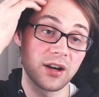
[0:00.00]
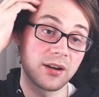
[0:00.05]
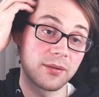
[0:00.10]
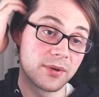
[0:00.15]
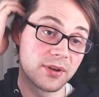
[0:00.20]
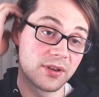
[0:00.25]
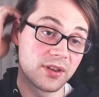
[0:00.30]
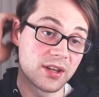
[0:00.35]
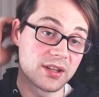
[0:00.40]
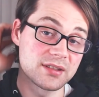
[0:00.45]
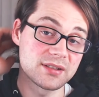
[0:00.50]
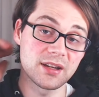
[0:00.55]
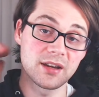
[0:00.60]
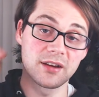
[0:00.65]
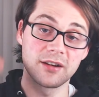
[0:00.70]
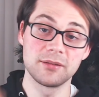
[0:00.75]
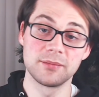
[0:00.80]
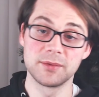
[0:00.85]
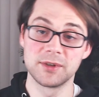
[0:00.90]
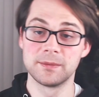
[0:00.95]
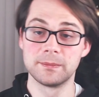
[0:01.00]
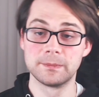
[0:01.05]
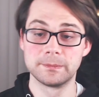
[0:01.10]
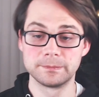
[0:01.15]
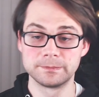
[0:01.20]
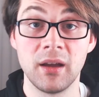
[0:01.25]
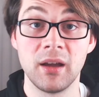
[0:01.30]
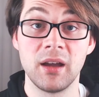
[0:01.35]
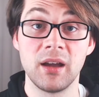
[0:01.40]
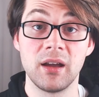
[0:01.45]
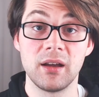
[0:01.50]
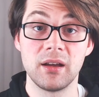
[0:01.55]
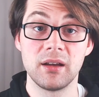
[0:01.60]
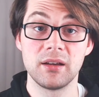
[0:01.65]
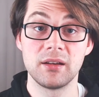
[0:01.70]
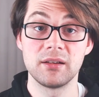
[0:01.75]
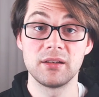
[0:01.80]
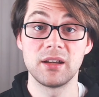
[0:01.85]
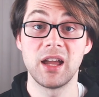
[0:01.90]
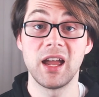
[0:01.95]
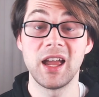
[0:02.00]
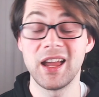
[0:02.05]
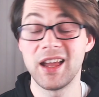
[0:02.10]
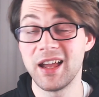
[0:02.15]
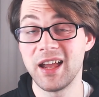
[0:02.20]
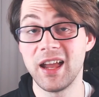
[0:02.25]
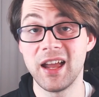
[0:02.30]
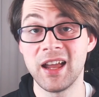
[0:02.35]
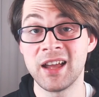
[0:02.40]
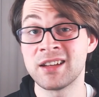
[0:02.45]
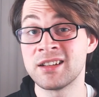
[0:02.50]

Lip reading: about? That scared me. And